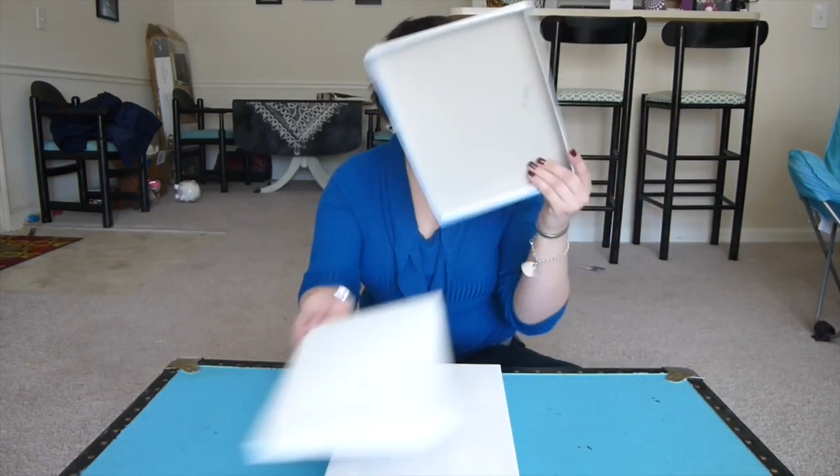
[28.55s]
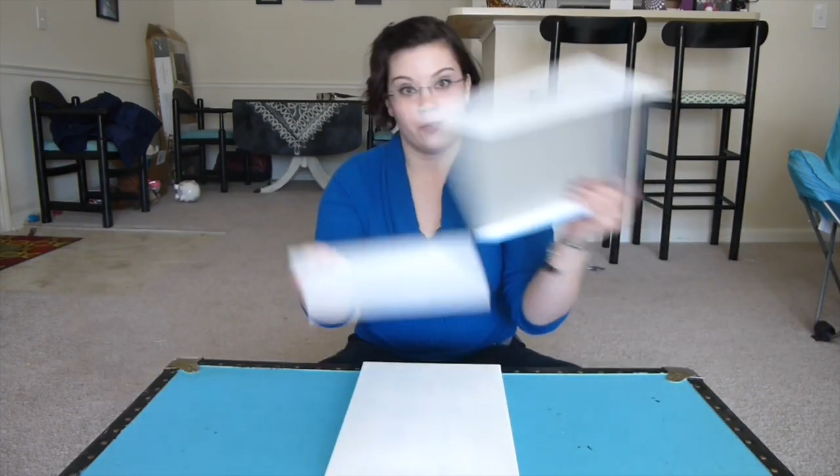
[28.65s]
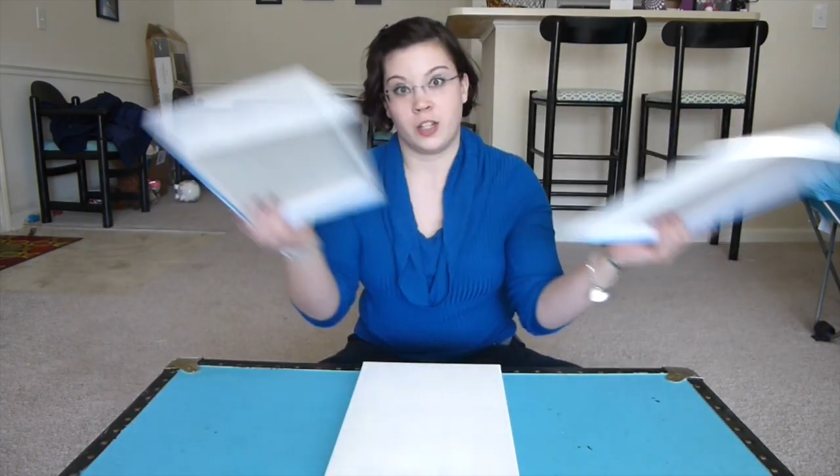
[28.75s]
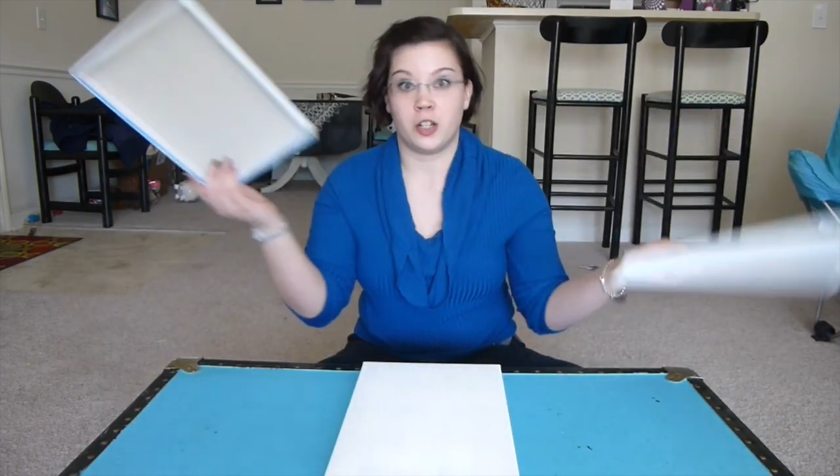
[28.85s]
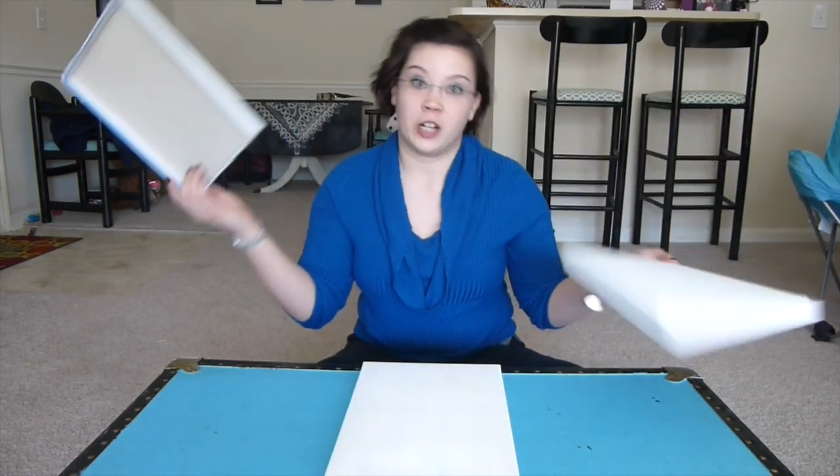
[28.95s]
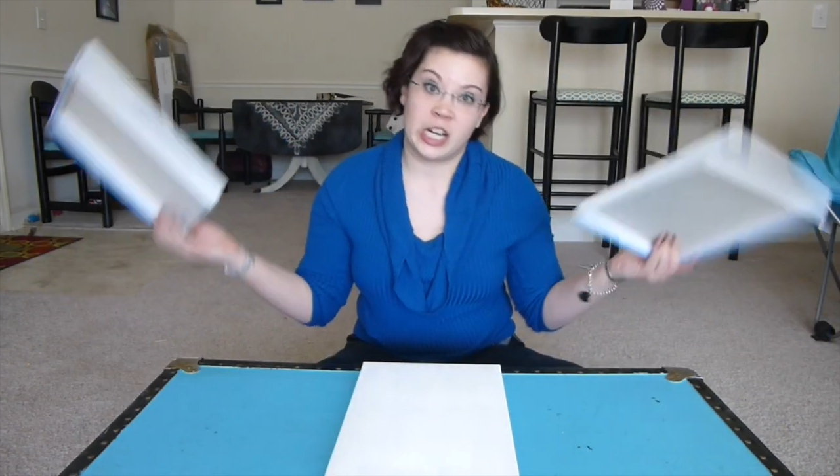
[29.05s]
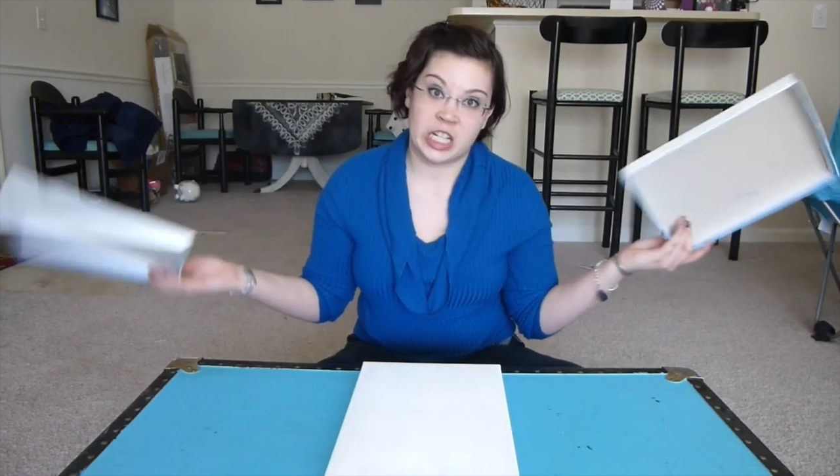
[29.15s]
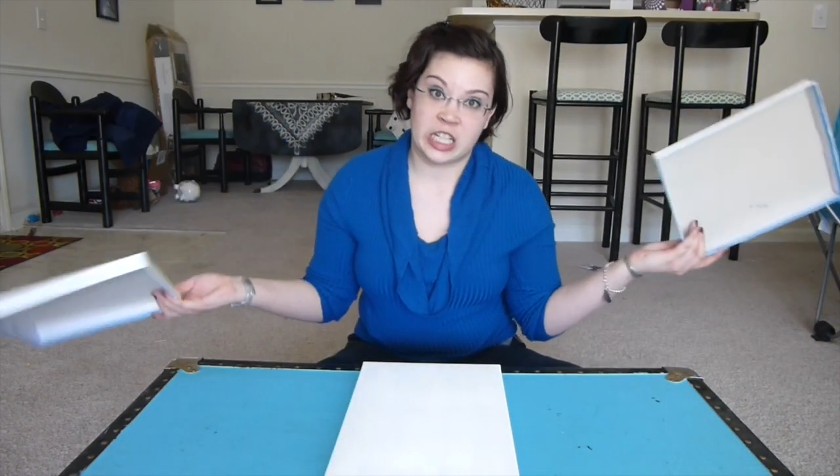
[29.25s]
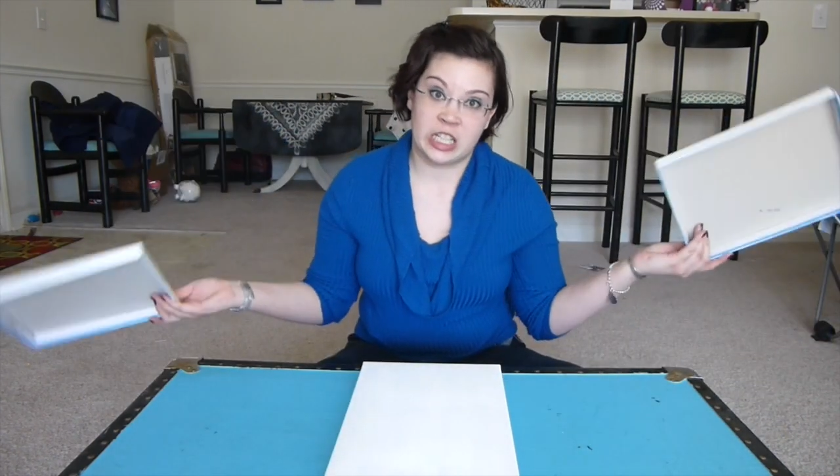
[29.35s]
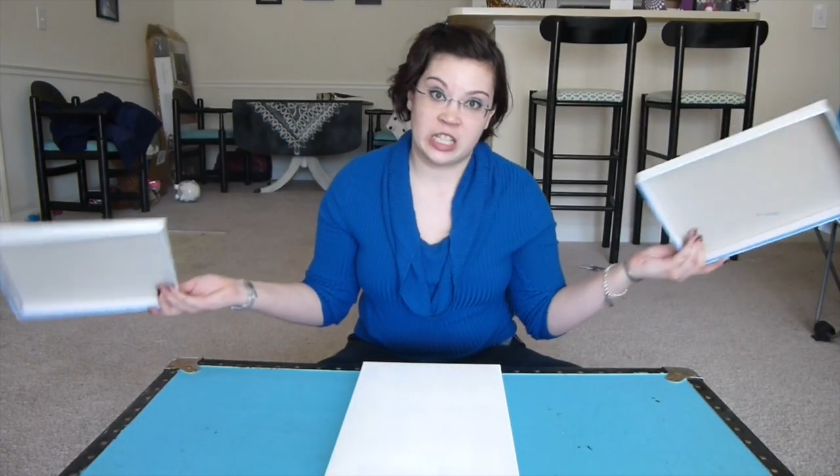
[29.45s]

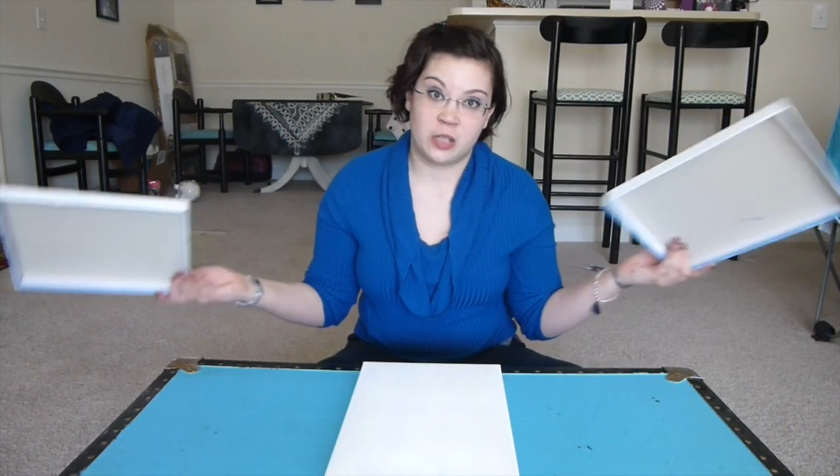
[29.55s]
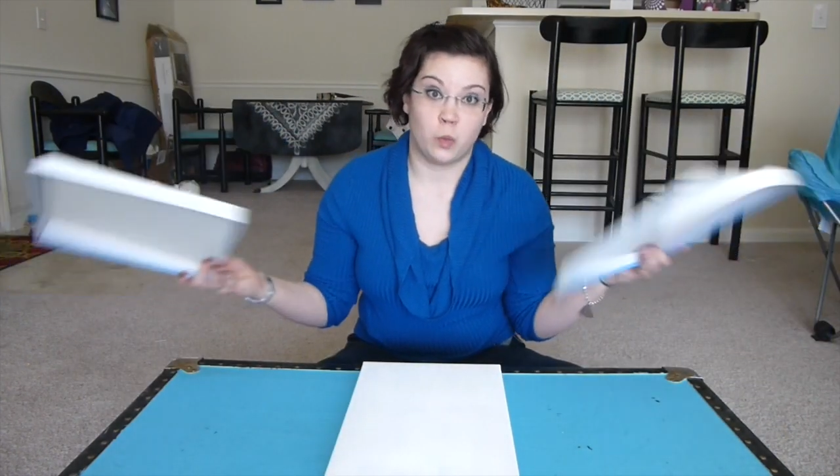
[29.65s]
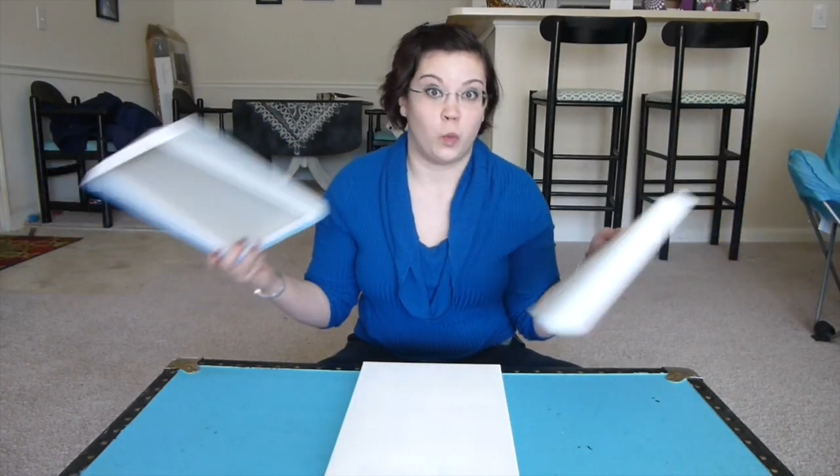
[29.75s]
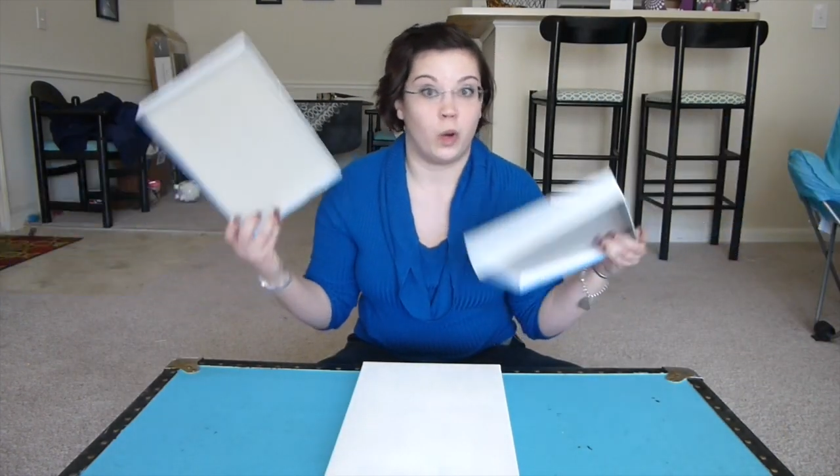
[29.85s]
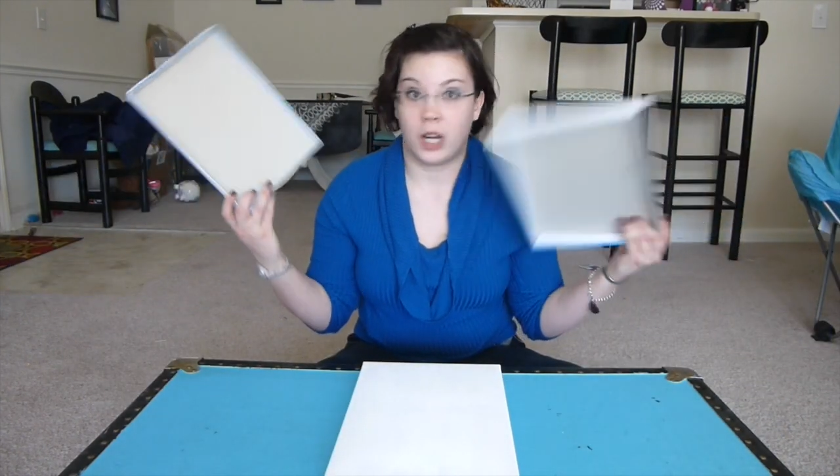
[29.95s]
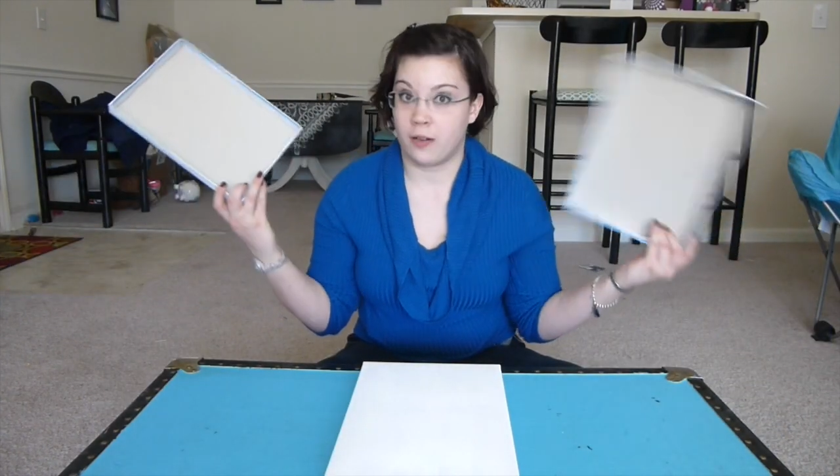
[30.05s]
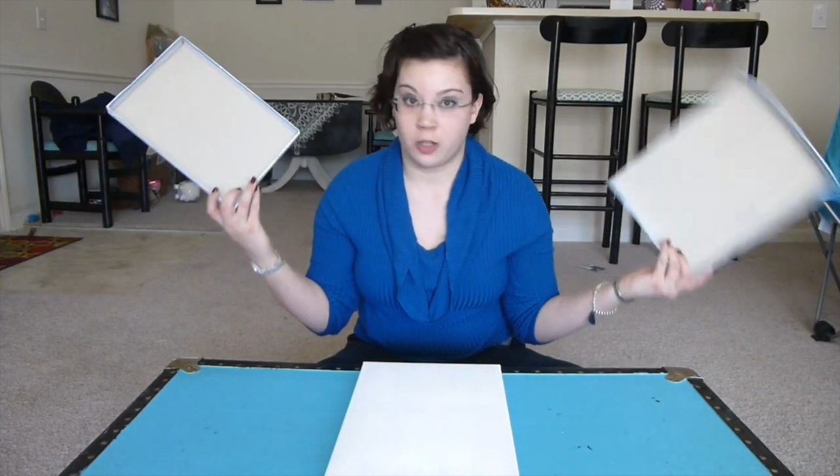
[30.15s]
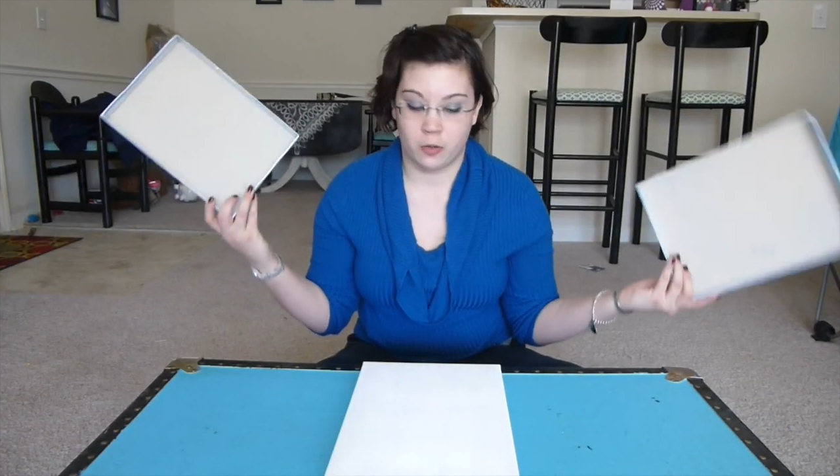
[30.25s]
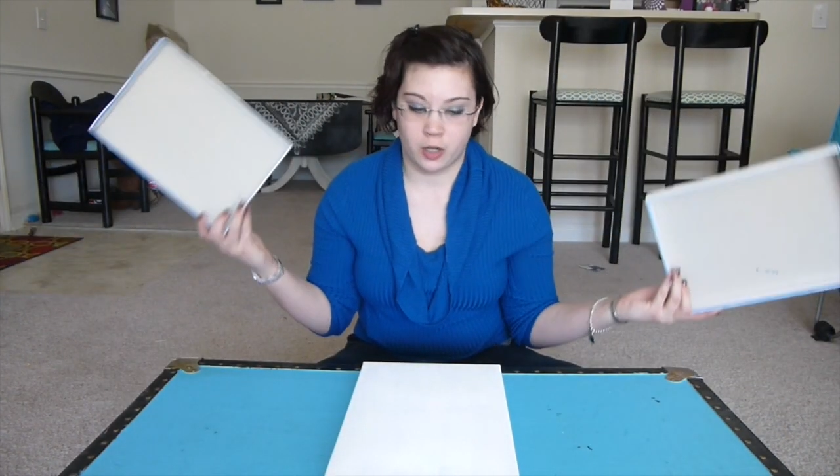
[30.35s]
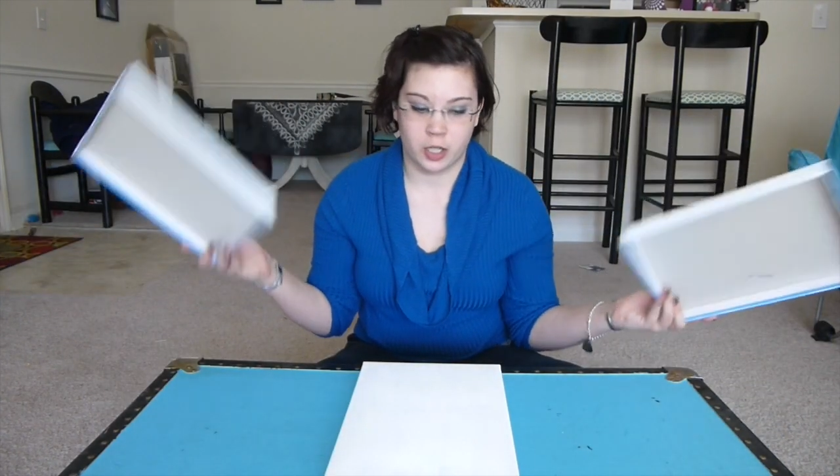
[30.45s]
configurations,
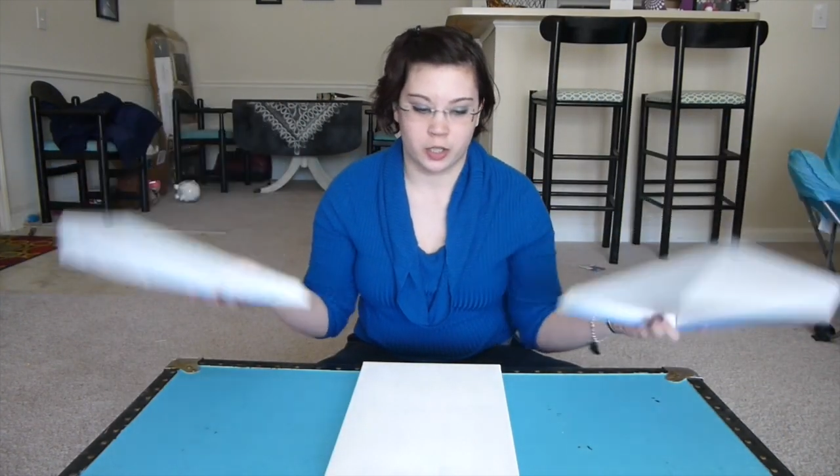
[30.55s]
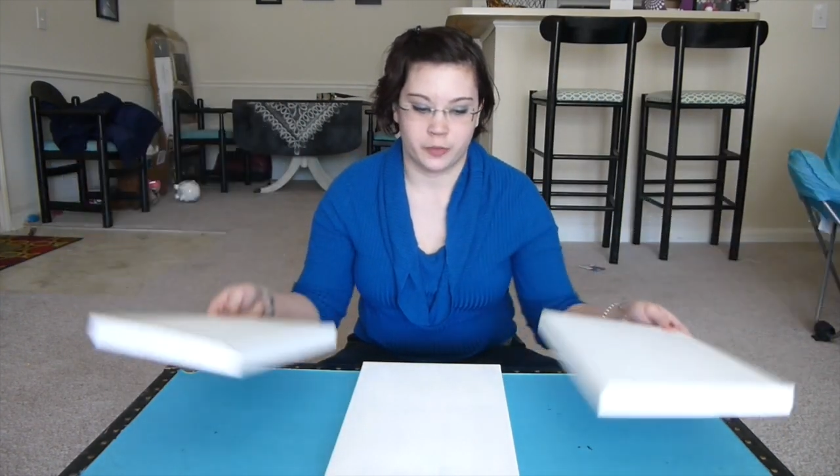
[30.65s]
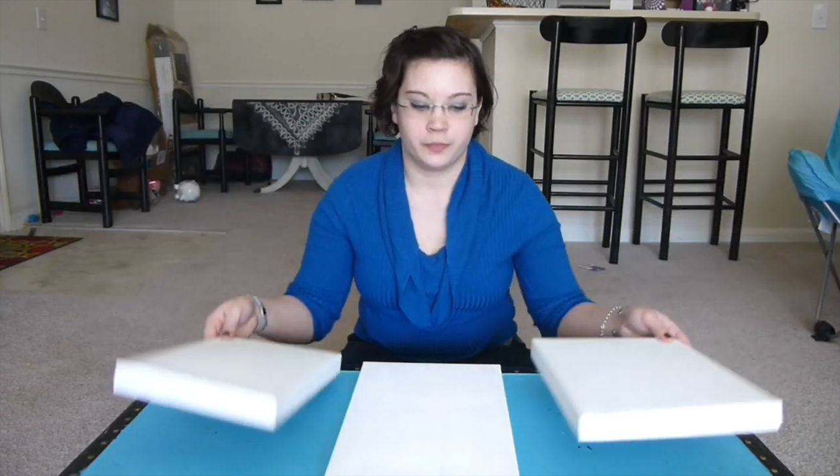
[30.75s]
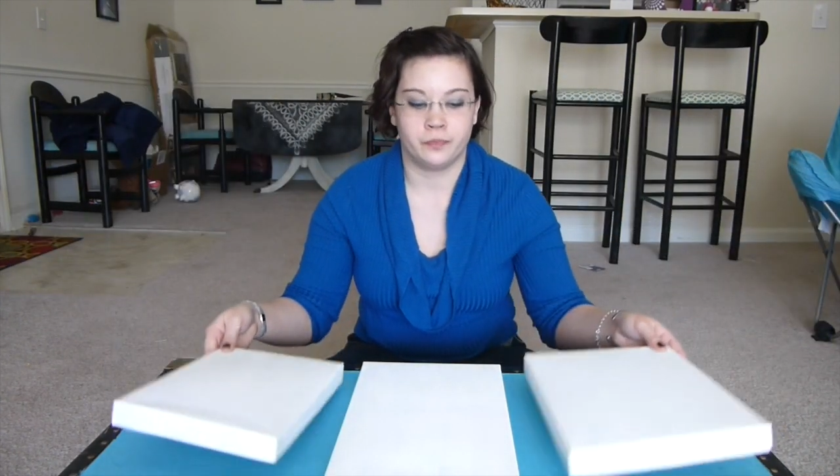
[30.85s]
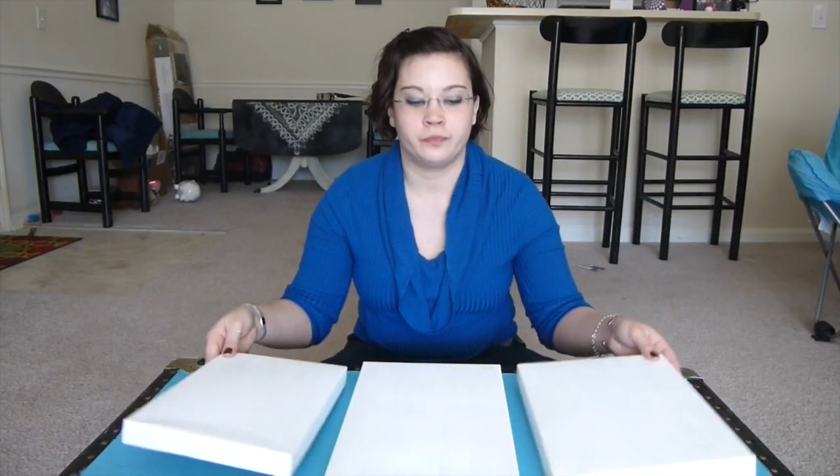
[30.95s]
whatever you want to do.